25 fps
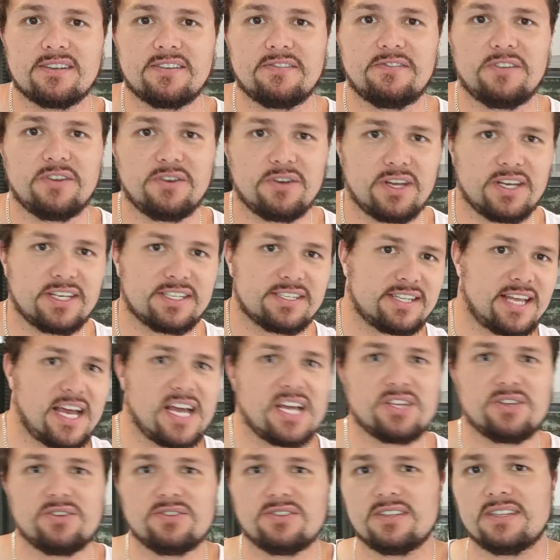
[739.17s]
if you're going to
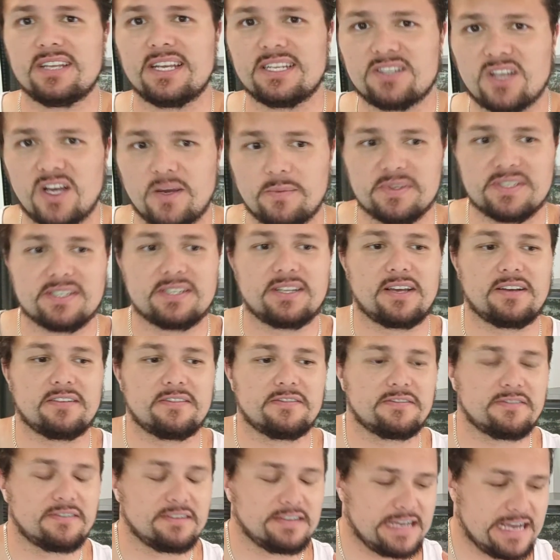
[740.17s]
start using that type of
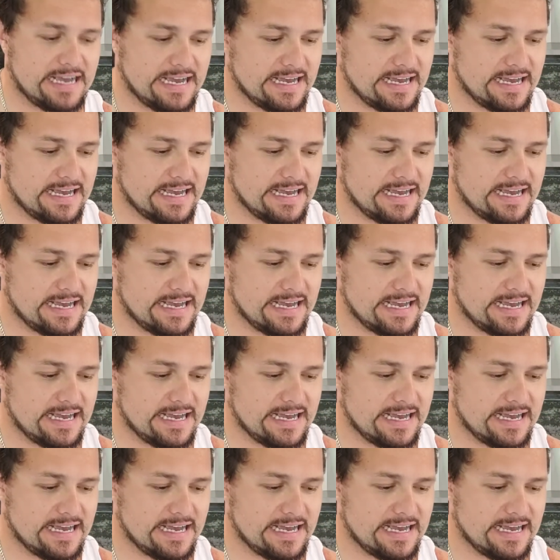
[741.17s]
stuff.